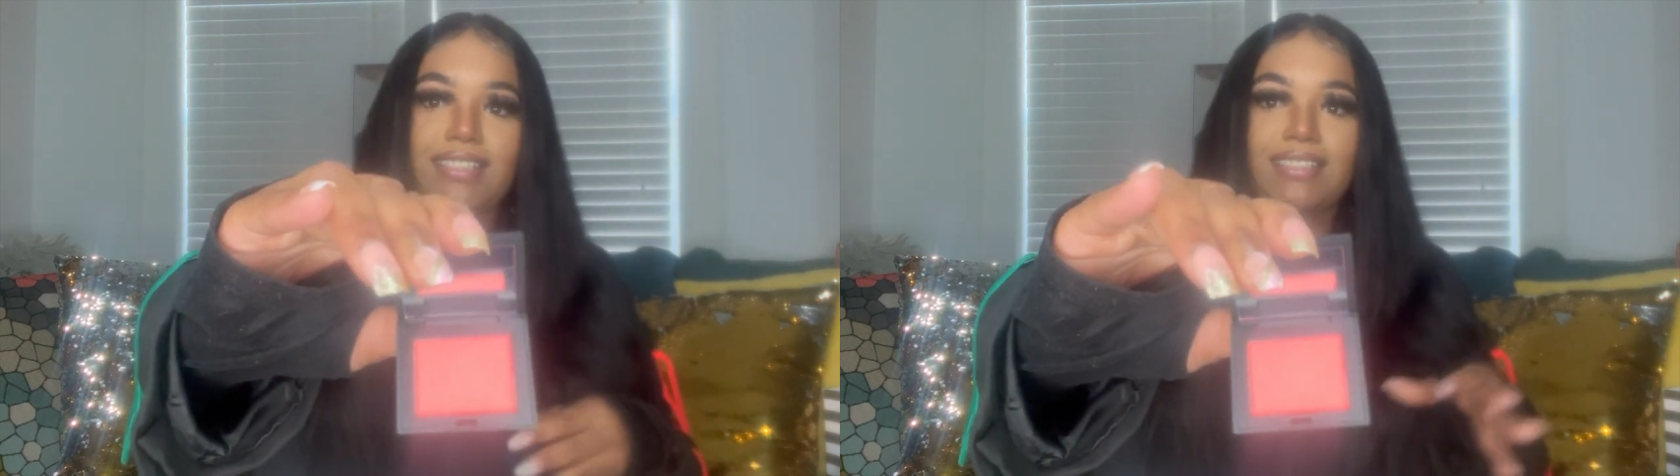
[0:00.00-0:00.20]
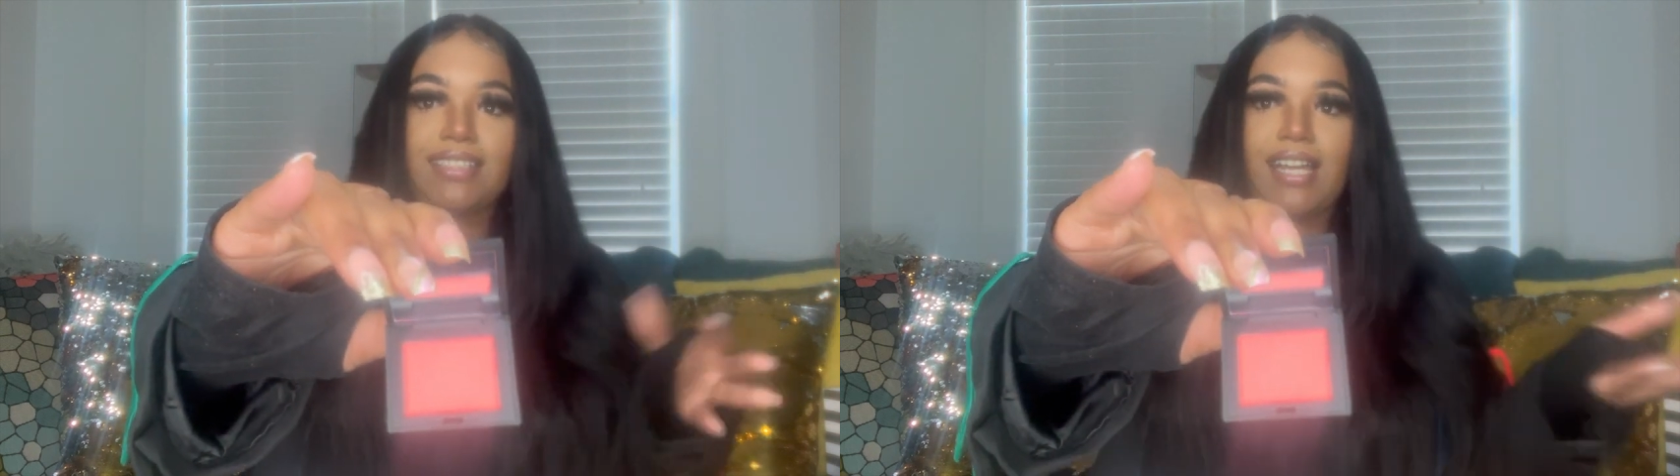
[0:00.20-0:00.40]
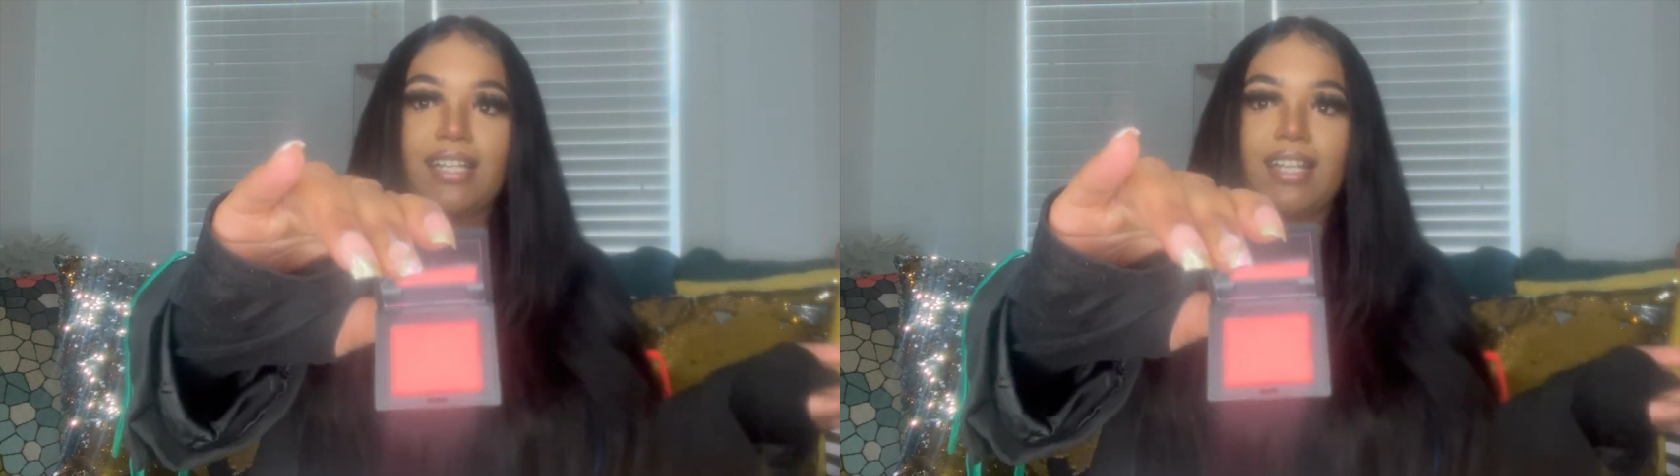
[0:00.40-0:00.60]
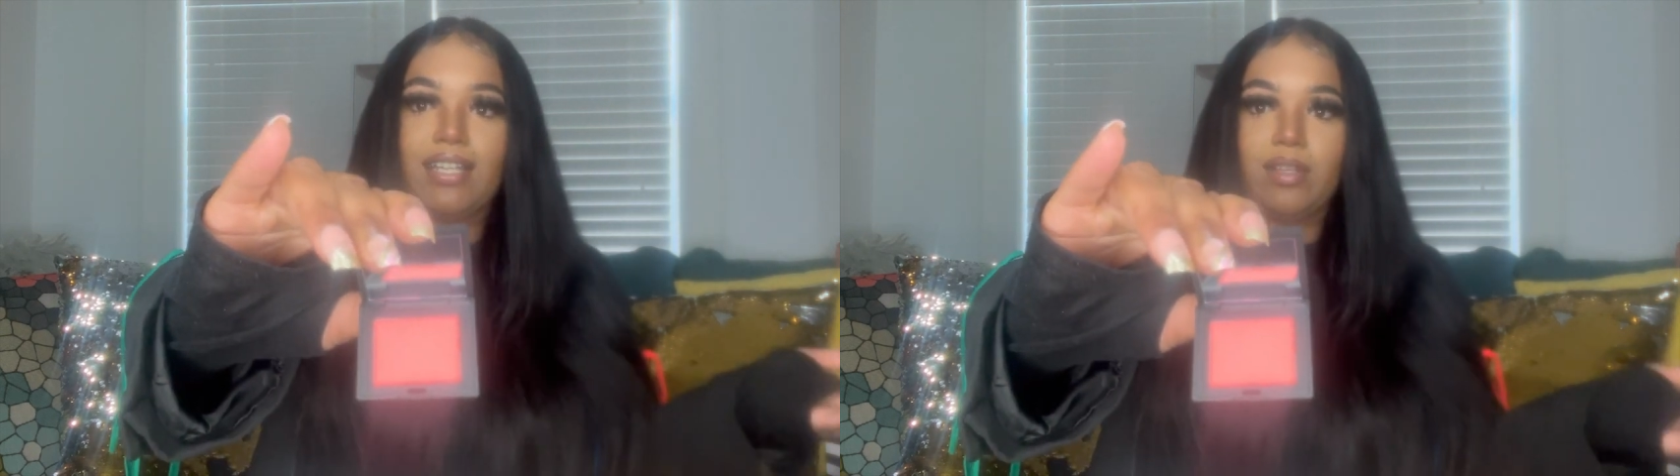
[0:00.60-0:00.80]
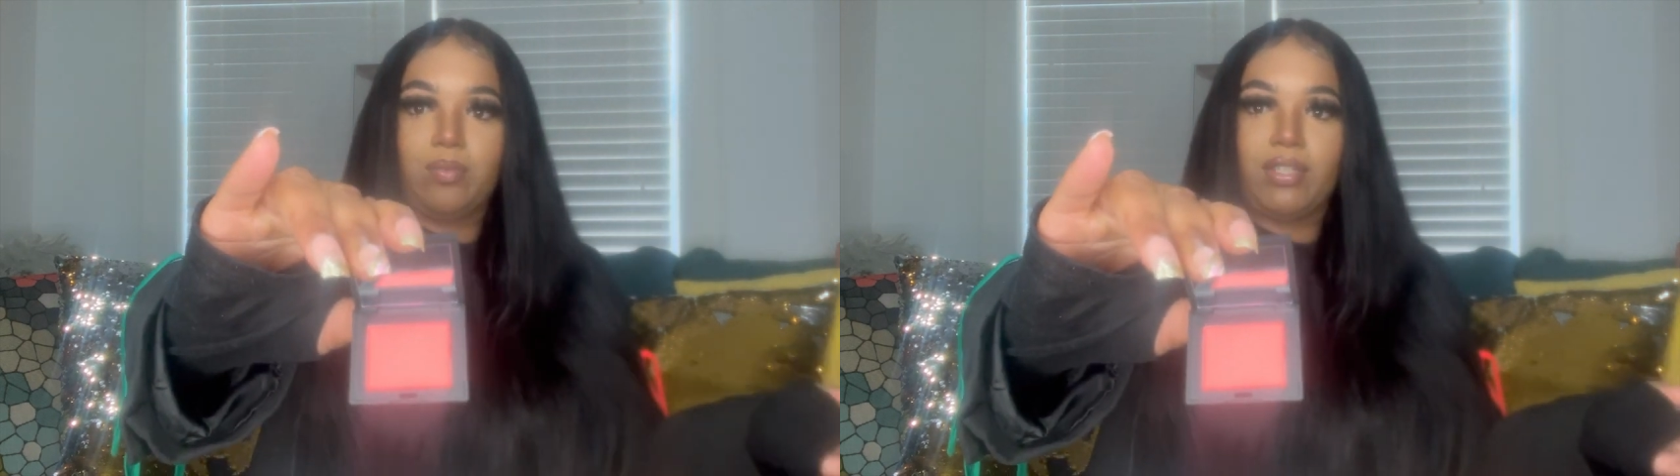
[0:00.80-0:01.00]
it's kind of
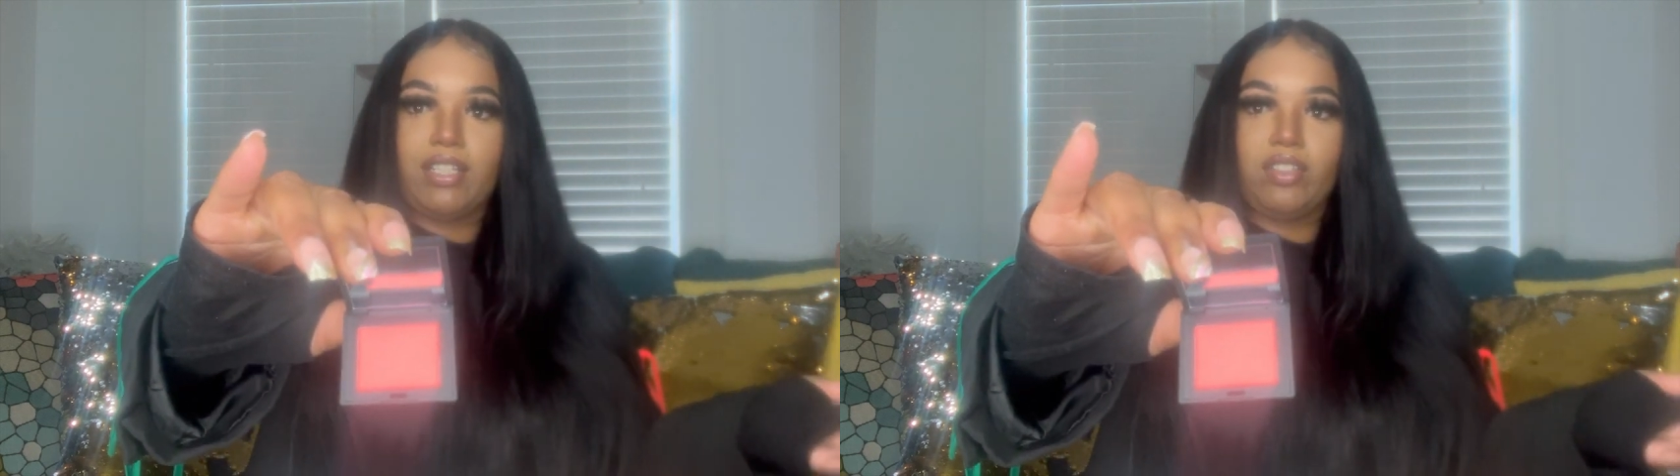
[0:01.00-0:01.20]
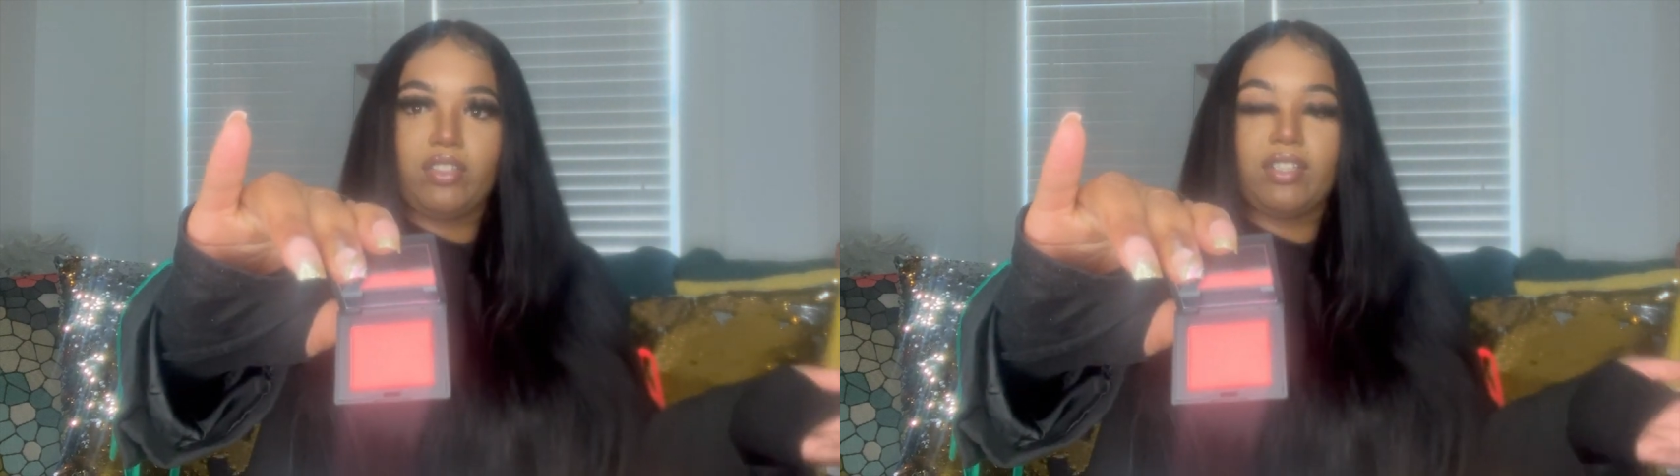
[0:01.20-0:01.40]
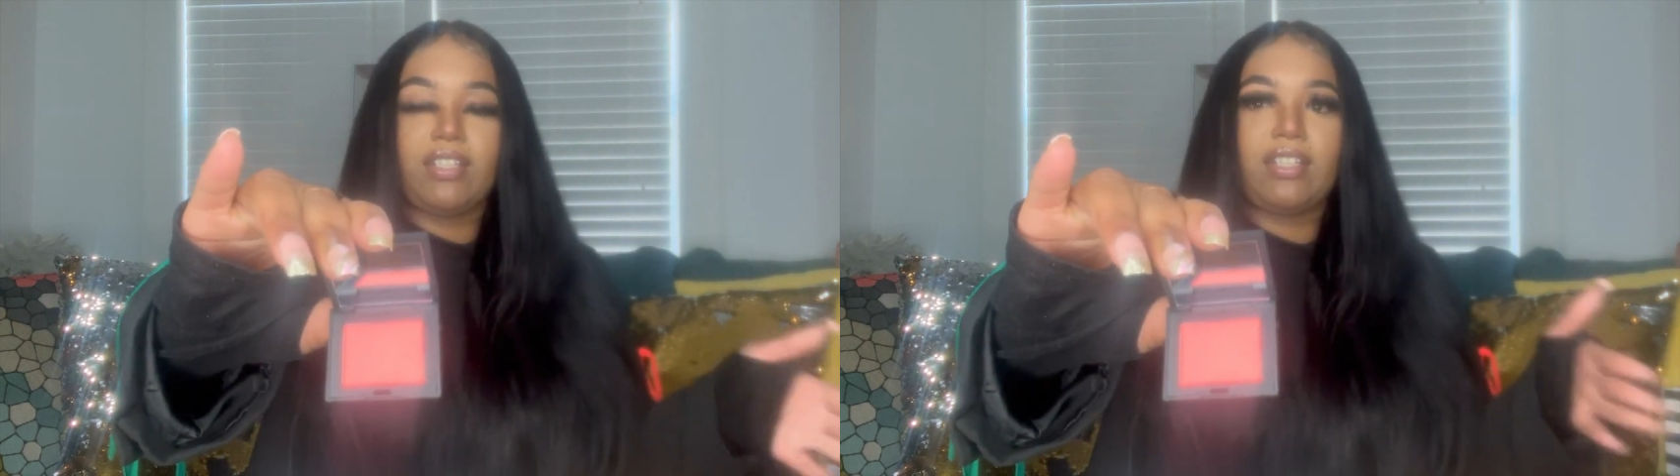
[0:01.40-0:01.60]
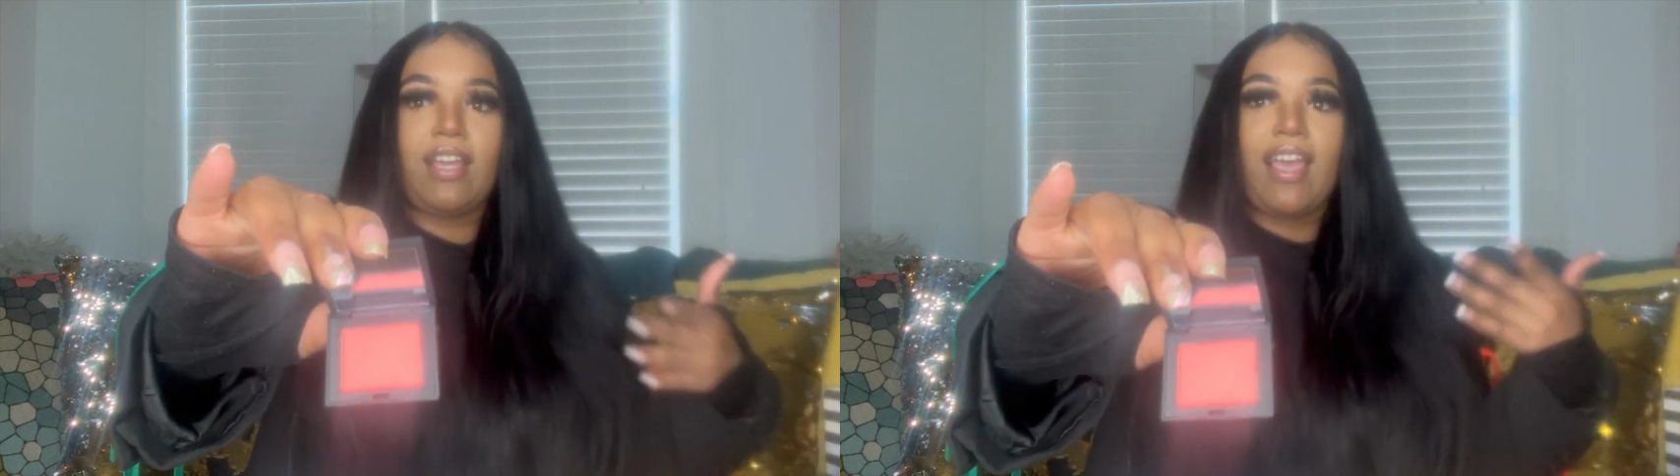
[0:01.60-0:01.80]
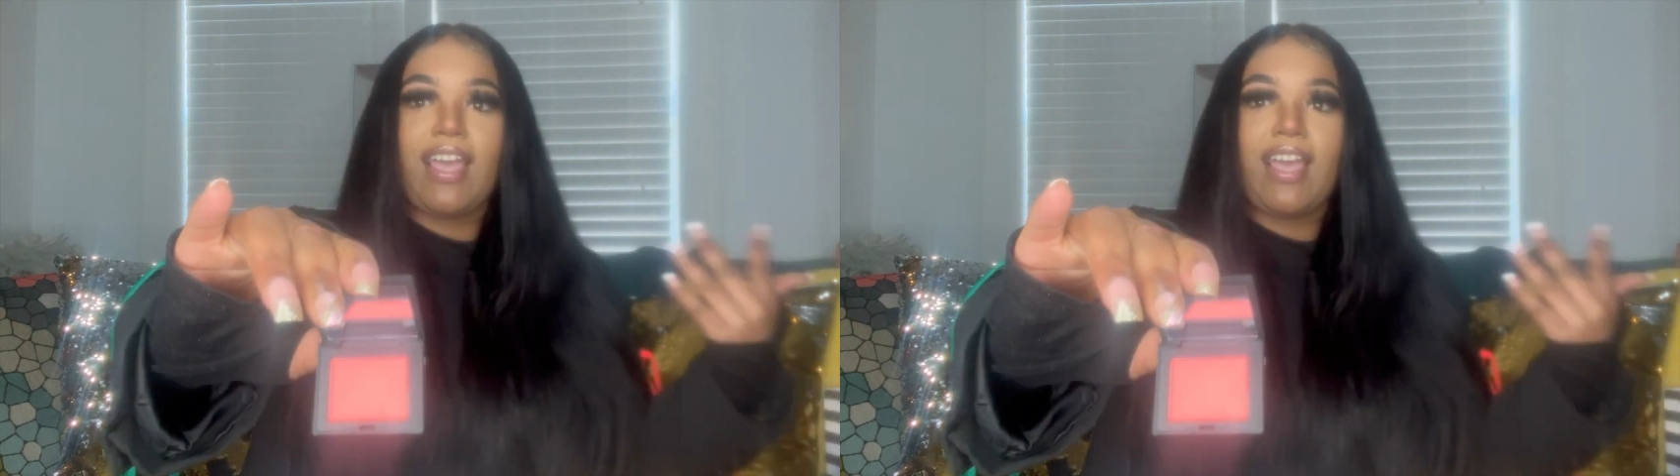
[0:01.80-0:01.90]
like a peachy,